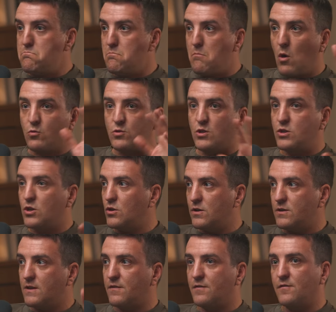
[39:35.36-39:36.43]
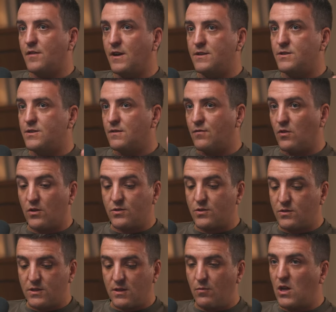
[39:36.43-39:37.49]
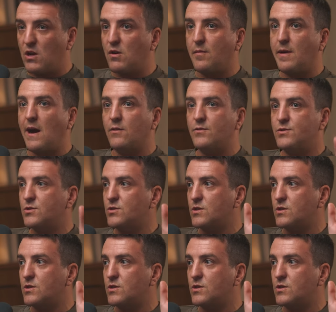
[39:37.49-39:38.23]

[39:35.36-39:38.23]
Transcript: multitude of different friends have lost similar amounts